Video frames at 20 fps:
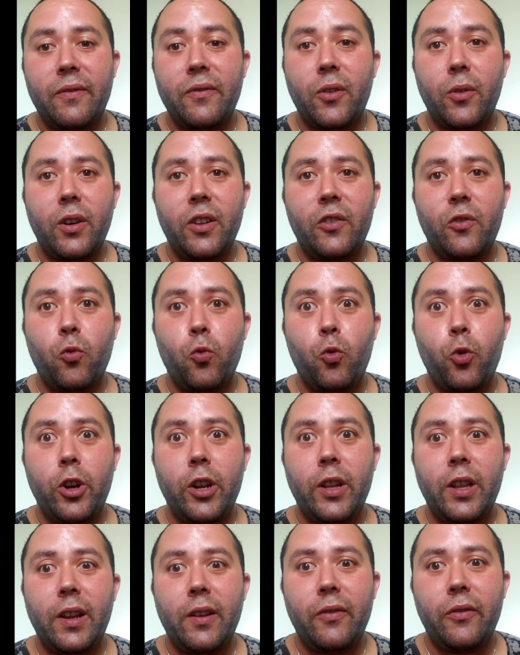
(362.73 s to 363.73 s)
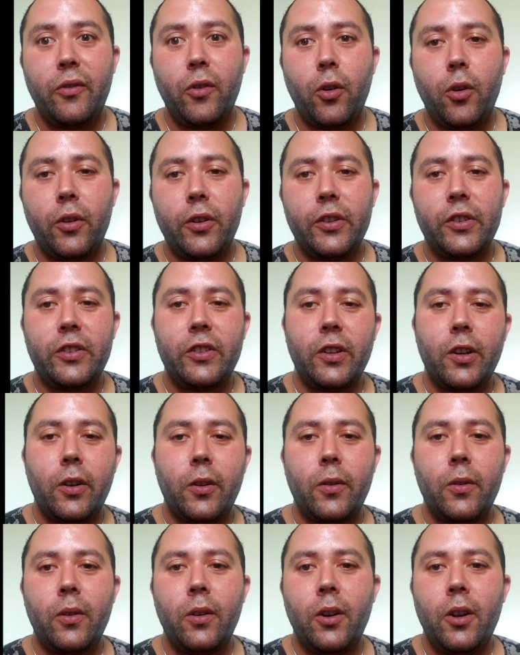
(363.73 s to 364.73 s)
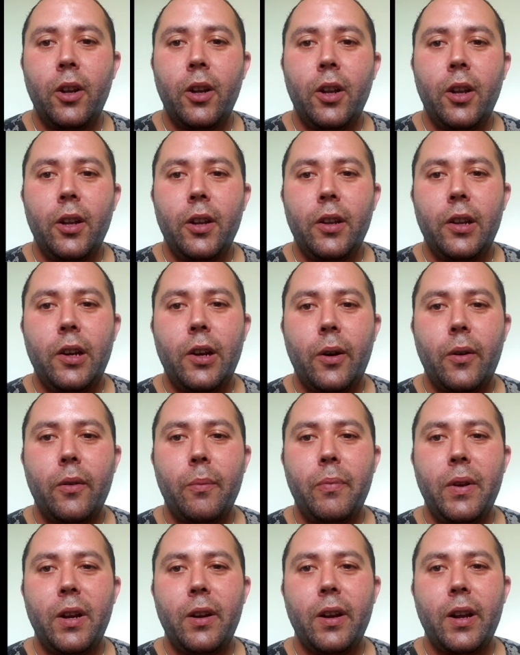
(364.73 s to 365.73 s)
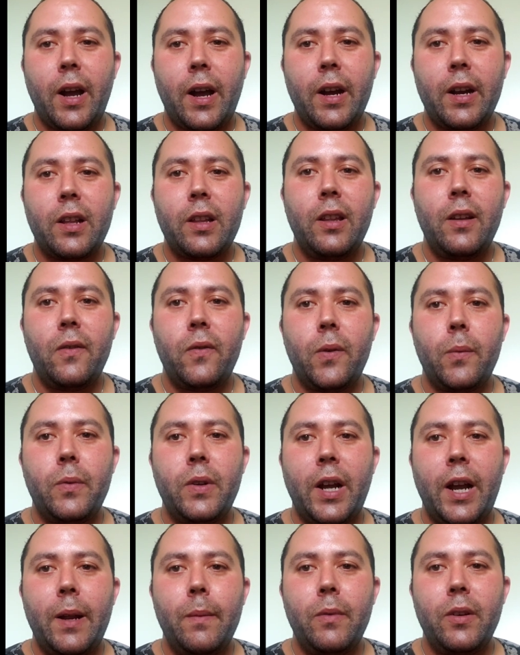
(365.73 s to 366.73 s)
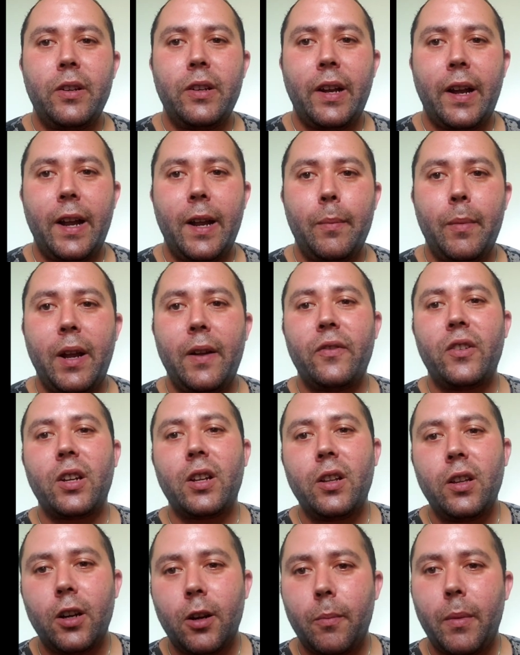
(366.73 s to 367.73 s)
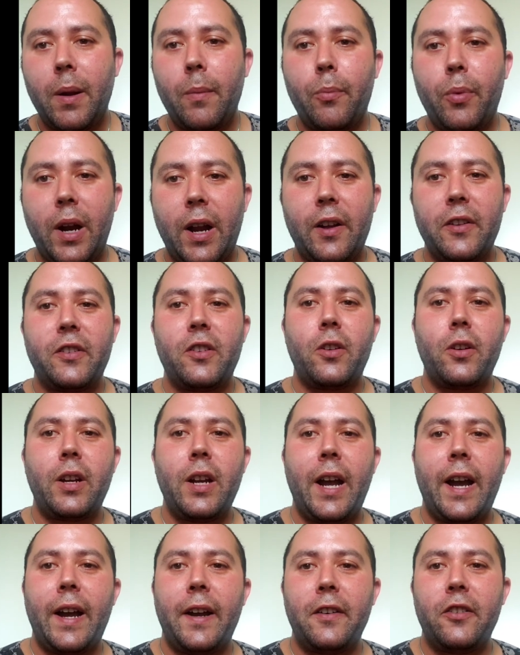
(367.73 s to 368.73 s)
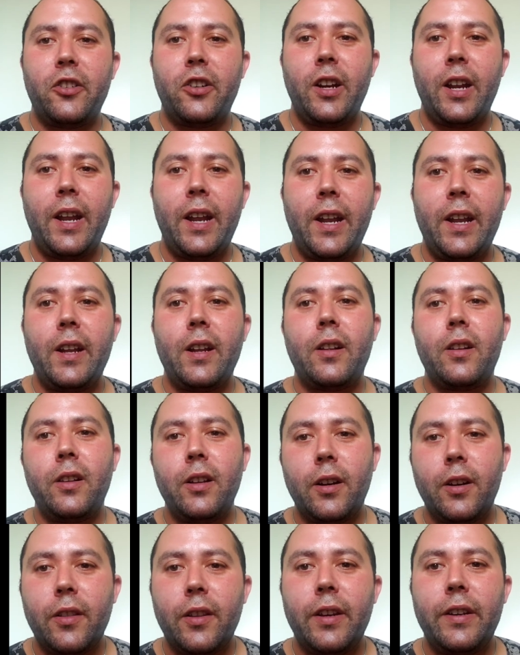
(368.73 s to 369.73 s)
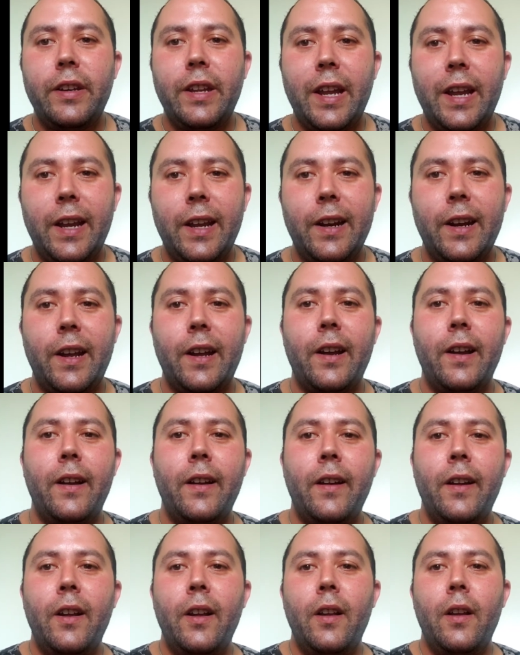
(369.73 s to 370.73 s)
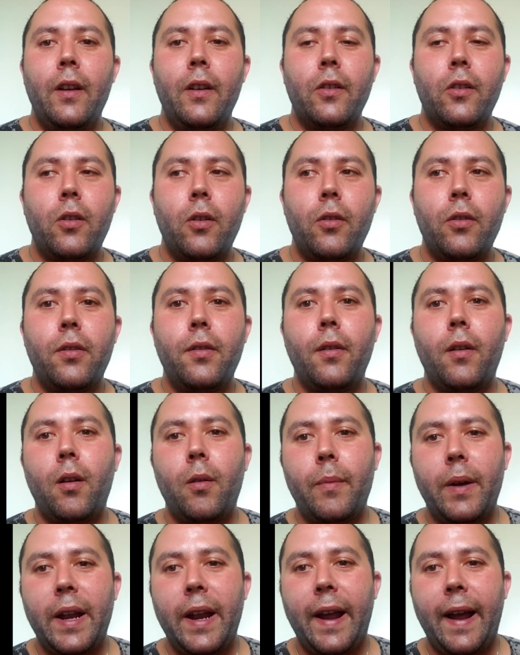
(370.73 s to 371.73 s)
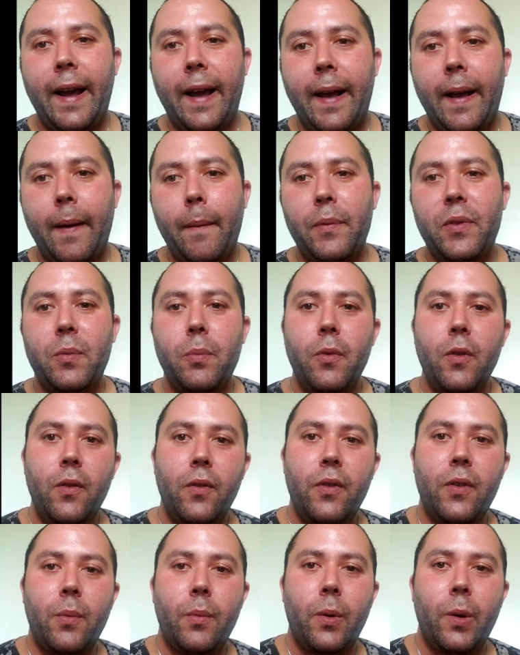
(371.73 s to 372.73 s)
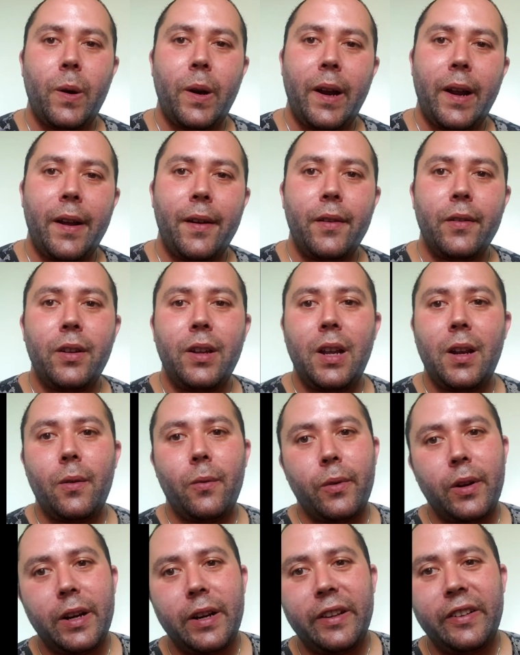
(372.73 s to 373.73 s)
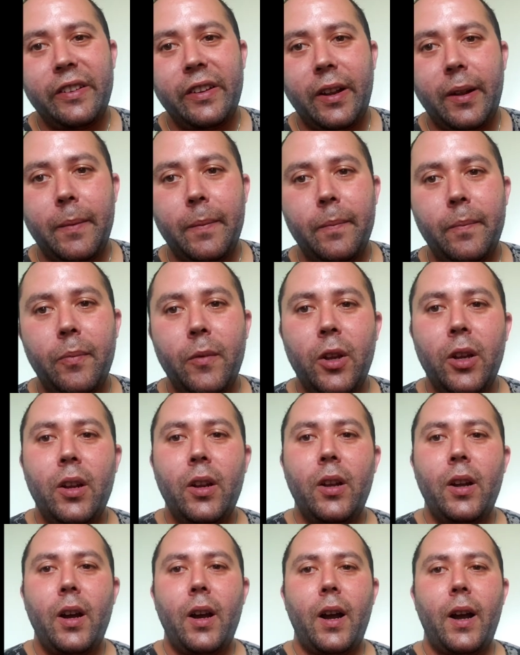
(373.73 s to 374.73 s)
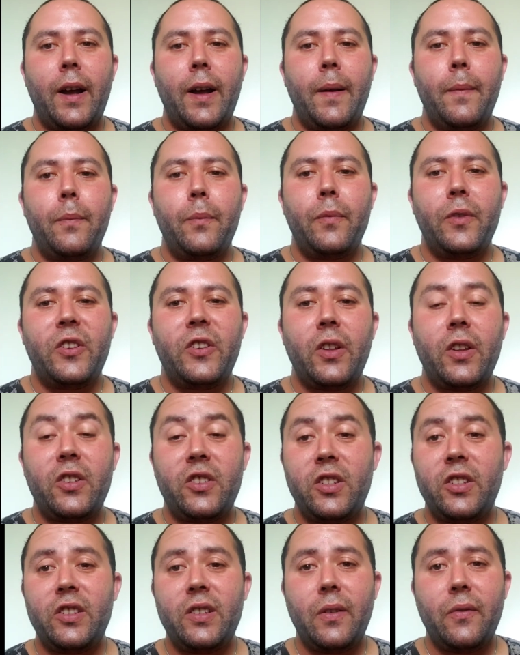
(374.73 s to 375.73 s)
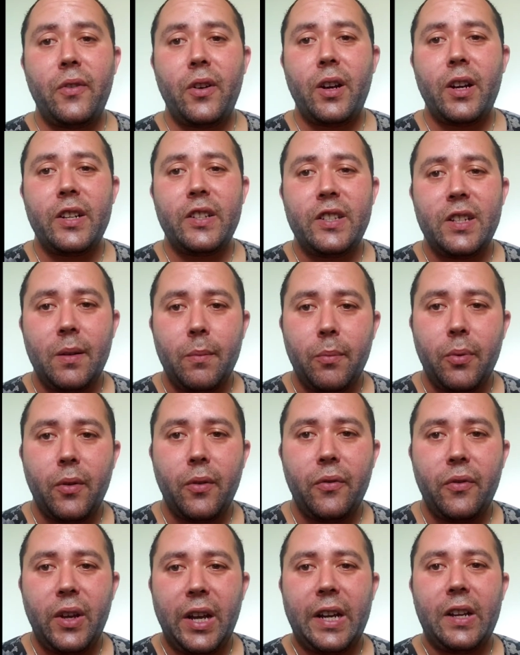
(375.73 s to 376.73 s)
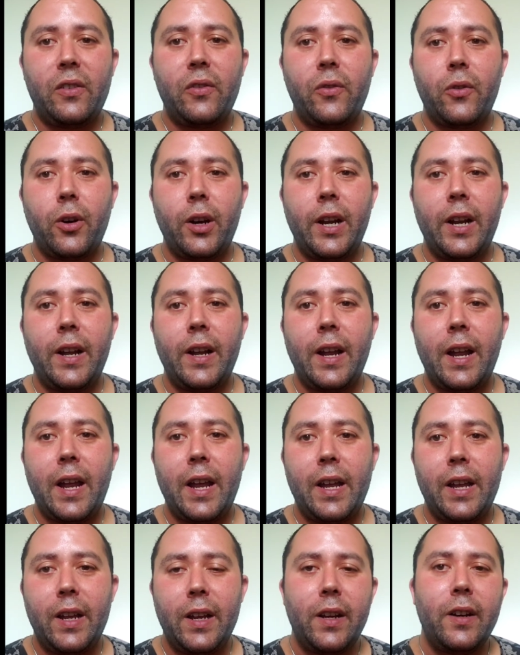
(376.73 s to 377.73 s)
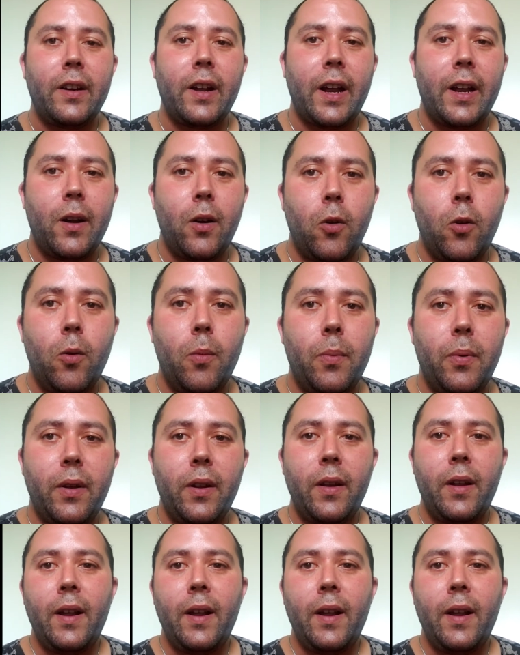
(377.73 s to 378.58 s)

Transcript: phone is really full, so periodically from time to time I have to clear my browser cache, clear the data, go through all my apps, move them around, get rid of some. So it's just a very simple fix for you, and I hope